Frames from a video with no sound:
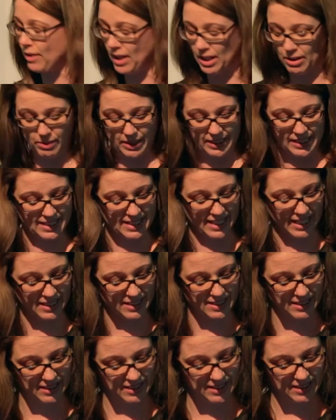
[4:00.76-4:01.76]
following his
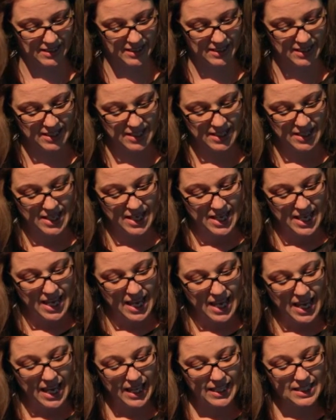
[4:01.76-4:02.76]
accident.
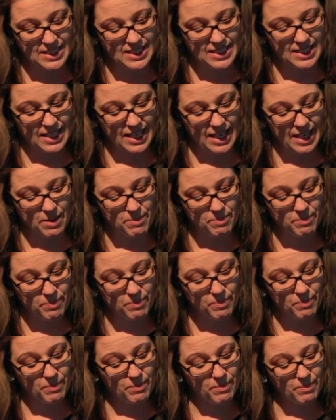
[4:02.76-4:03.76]
And
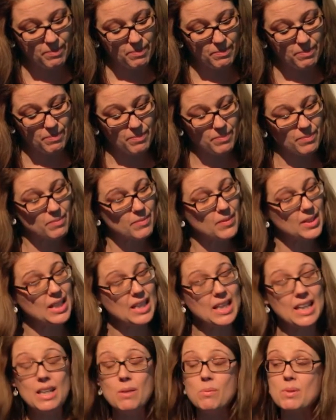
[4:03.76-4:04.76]

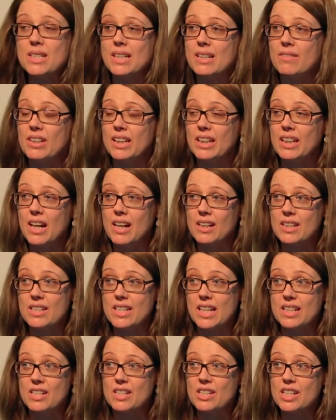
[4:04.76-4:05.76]
he was living in
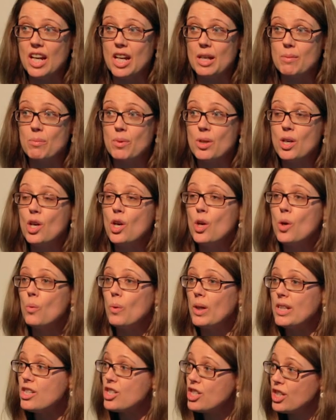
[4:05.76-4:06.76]
Ireland at a time
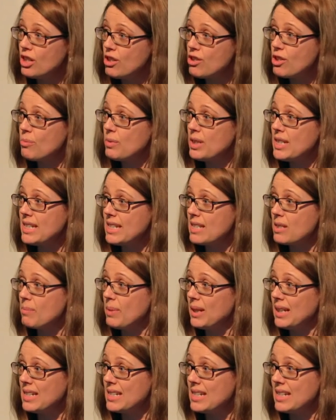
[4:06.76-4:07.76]
when children with
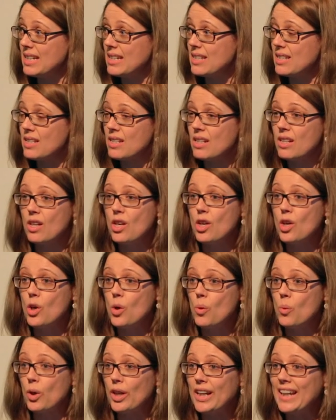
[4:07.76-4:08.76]
disabilities
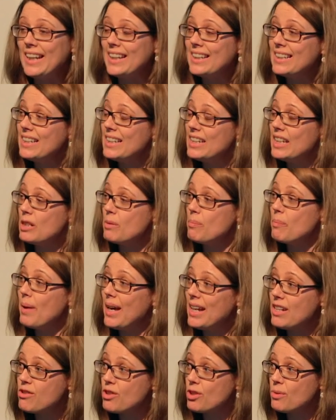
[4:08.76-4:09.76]
were hidden in
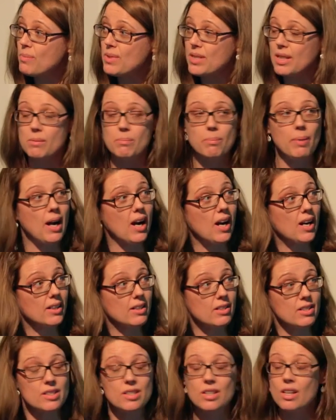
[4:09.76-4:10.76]
bedrooms and
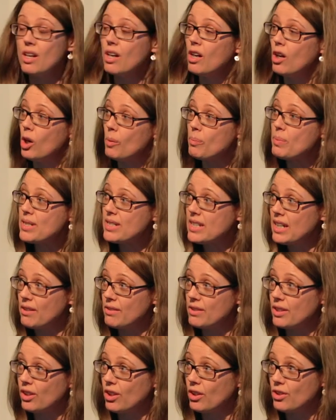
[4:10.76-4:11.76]
parlours up and
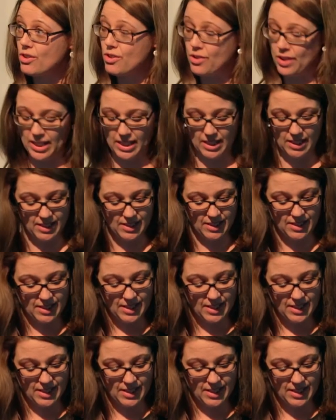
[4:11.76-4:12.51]
down the country.